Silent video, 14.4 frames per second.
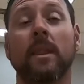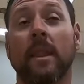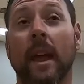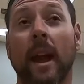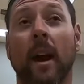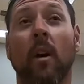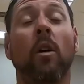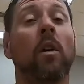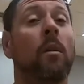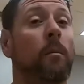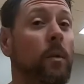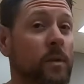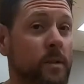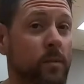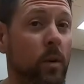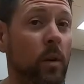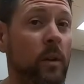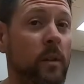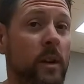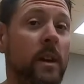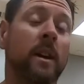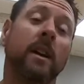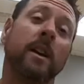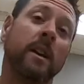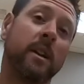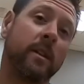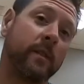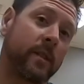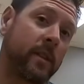Now, most importantly,
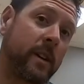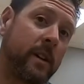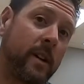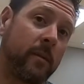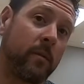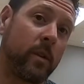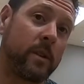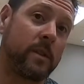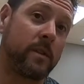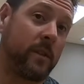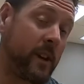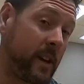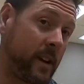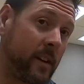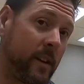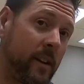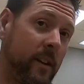you've cleaned up what you eat